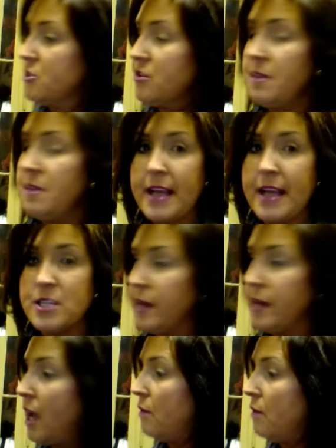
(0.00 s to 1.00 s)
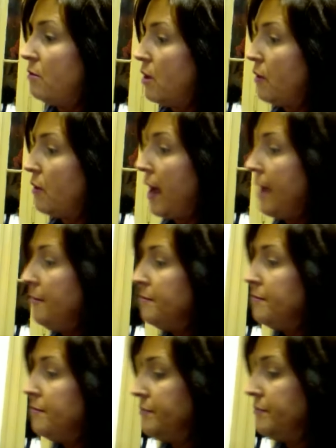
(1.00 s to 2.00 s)
them as we go, okay? All
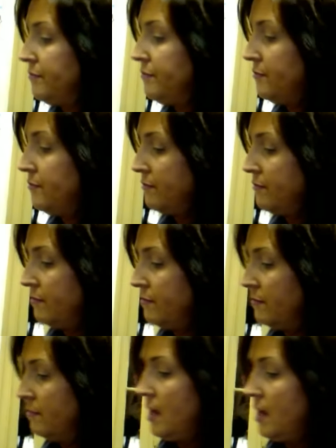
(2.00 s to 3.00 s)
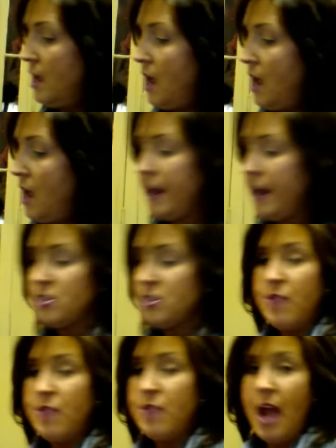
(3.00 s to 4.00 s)
right, so now
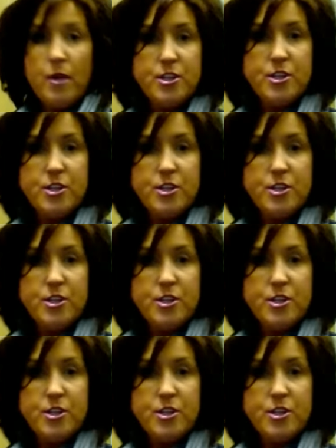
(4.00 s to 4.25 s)
I want